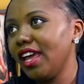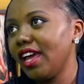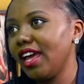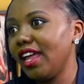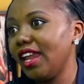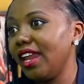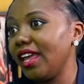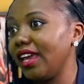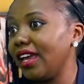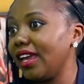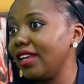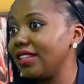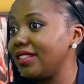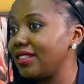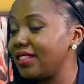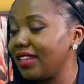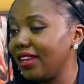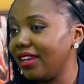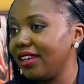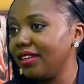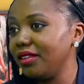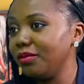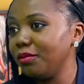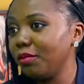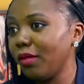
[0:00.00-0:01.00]
And like I
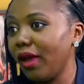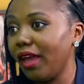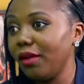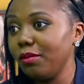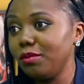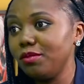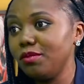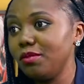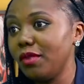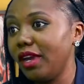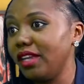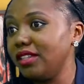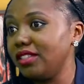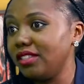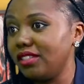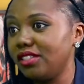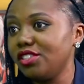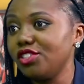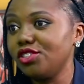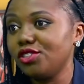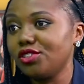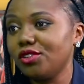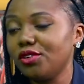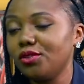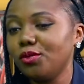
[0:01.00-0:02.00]
said, my
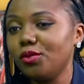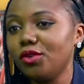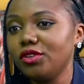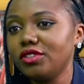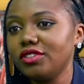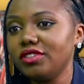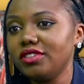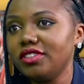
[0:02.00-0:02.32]
decision